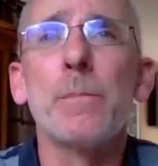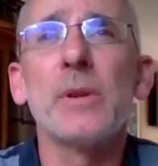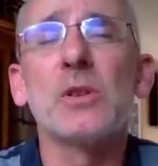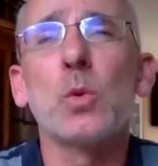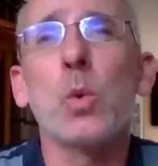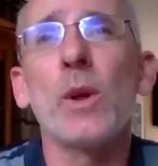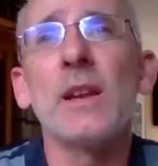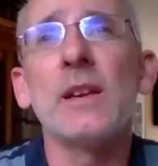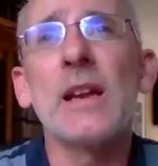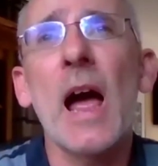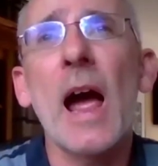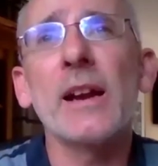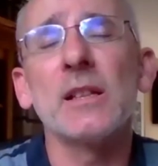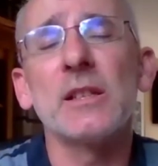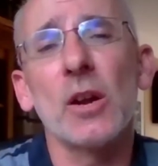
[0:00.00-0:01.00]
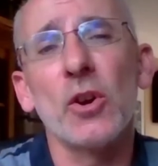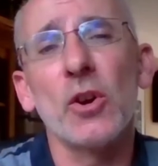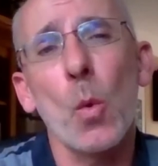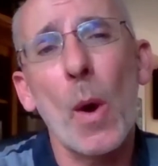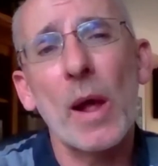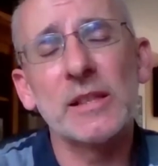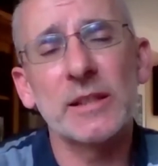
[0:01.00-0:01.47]
between 9 and 10 on
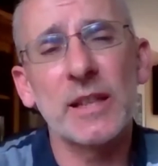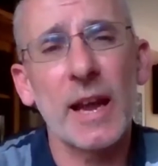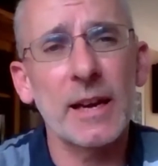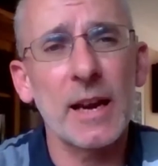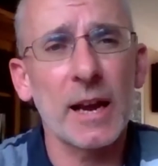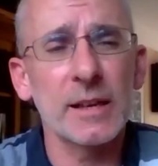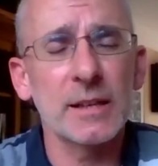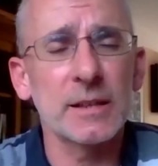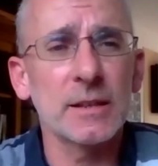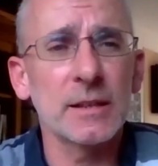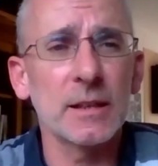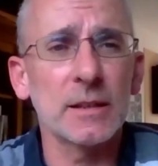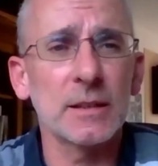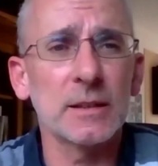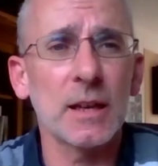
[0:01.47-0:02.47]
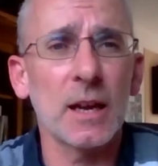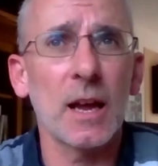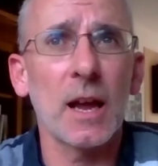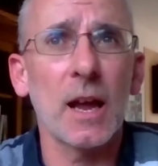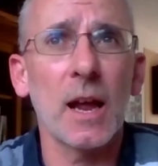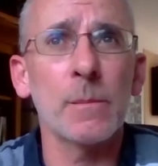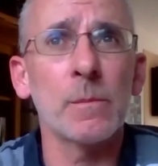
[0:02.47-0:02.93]
a Wednesday night. And
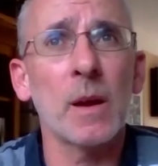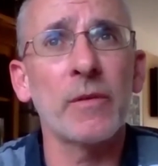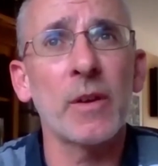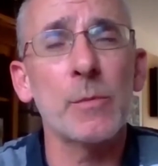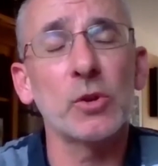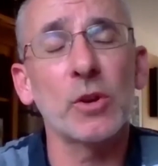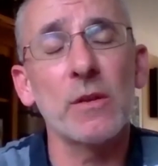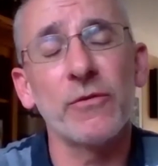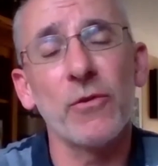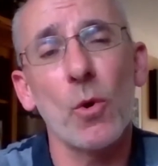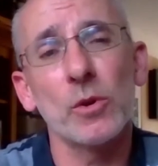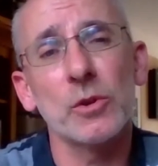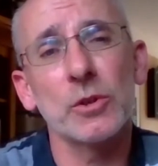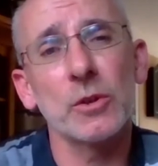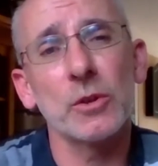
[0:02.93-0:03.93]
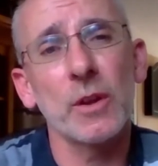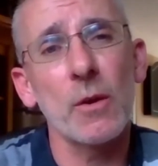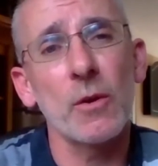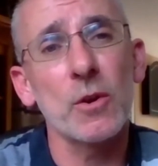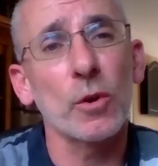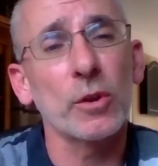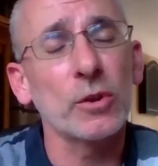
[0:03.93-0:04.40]
I'm very much looking forward to
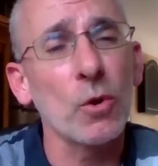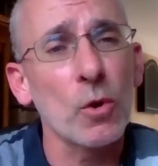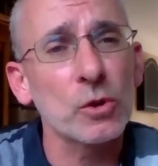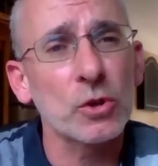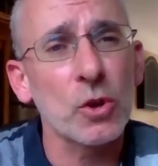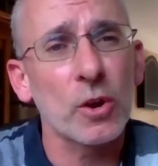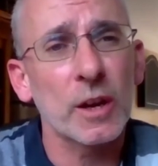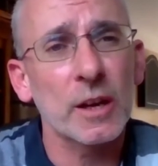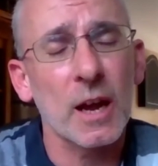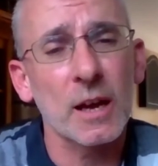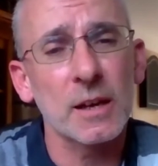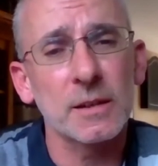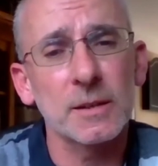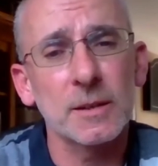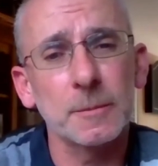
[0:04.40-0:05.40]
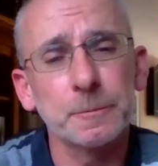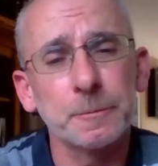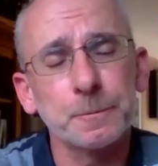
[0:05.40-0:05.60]
hearing your thoughts on it, guys.